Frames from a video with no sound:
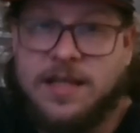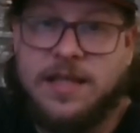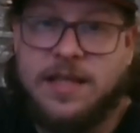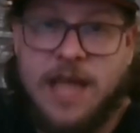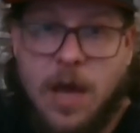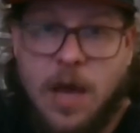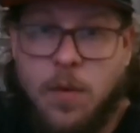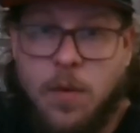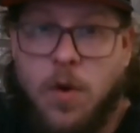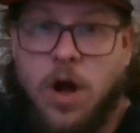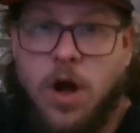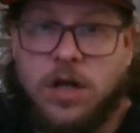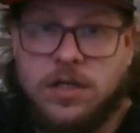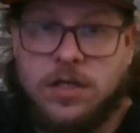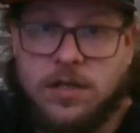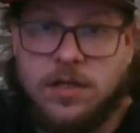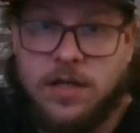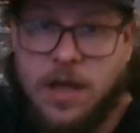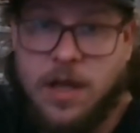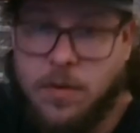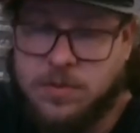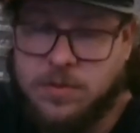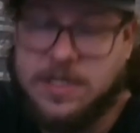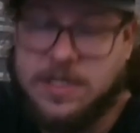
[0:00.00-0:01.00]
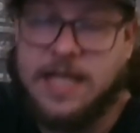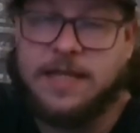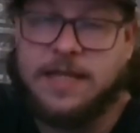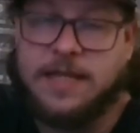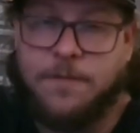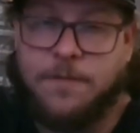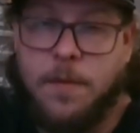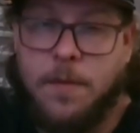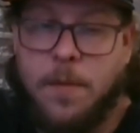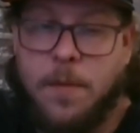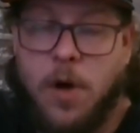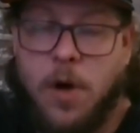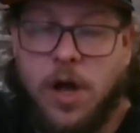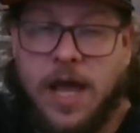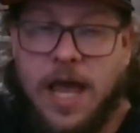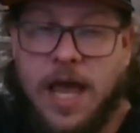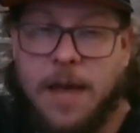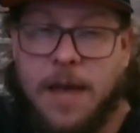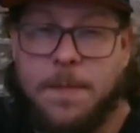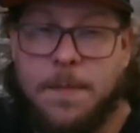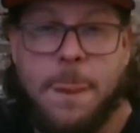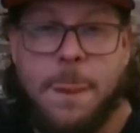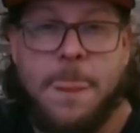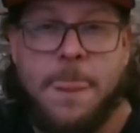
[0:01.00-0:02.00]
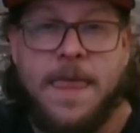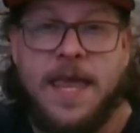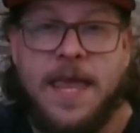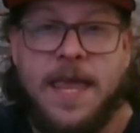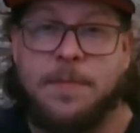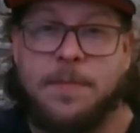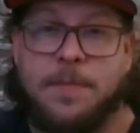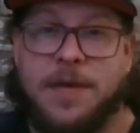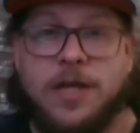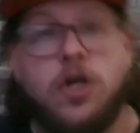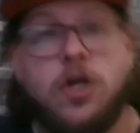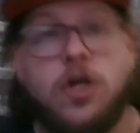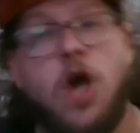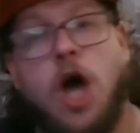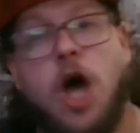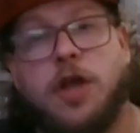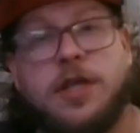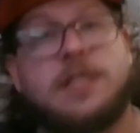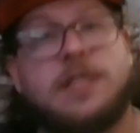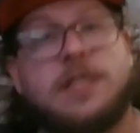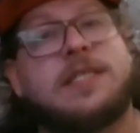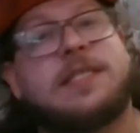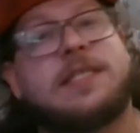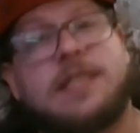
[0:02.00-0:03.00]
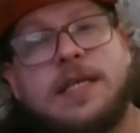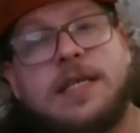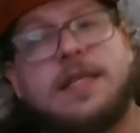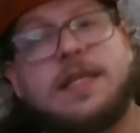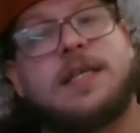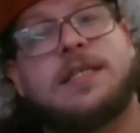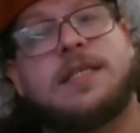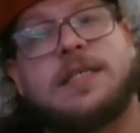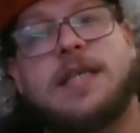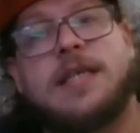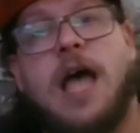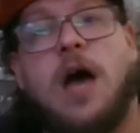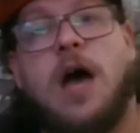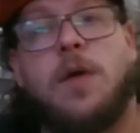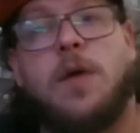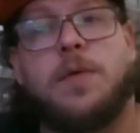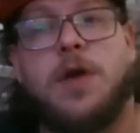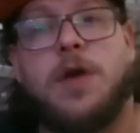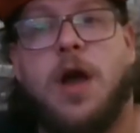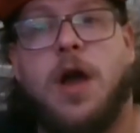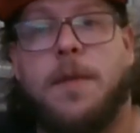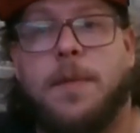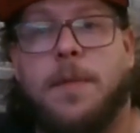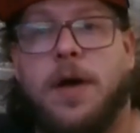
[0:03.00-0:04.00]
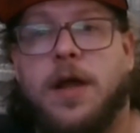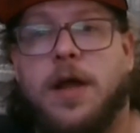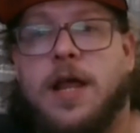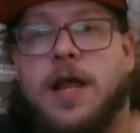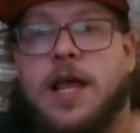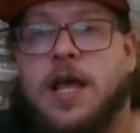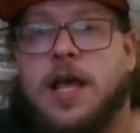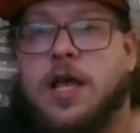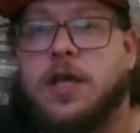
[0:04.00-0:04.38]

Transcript: that was at the football game and be like, no, this is how we are, but,